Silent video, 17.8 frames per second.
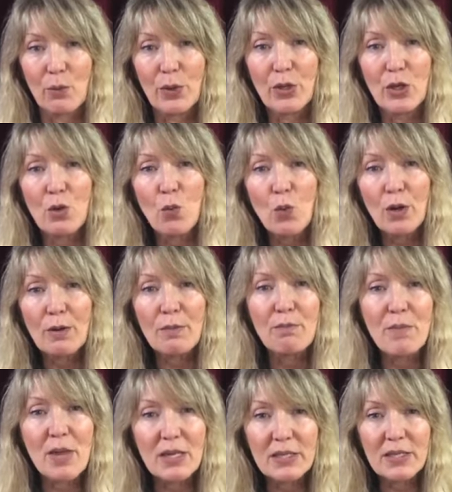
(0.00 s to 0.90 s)
When you want
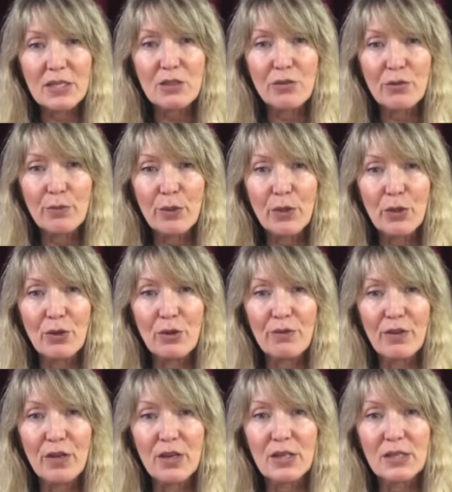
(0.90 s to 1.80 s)
a message from the
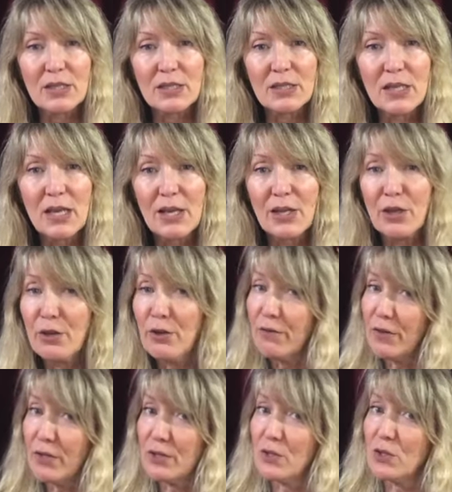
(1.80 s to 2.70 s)
universe
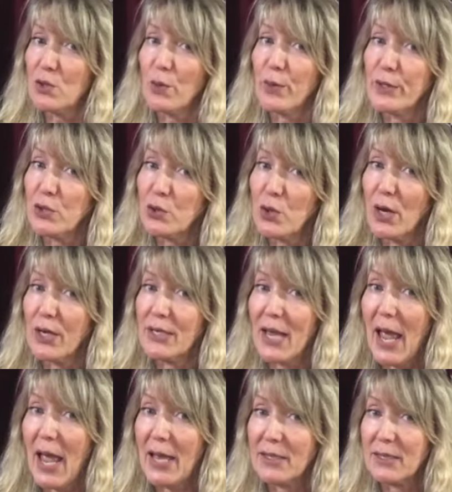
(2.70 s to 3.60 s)
is always trying
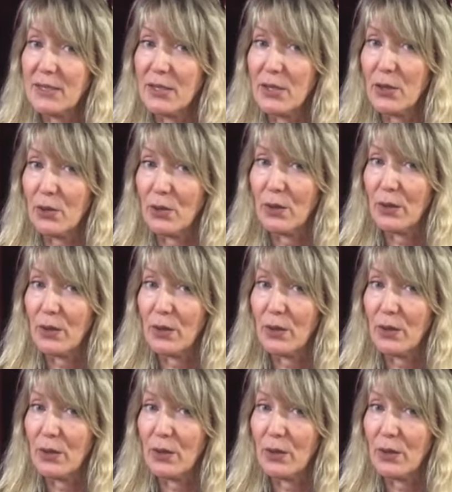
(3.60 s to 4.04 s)
to answer you.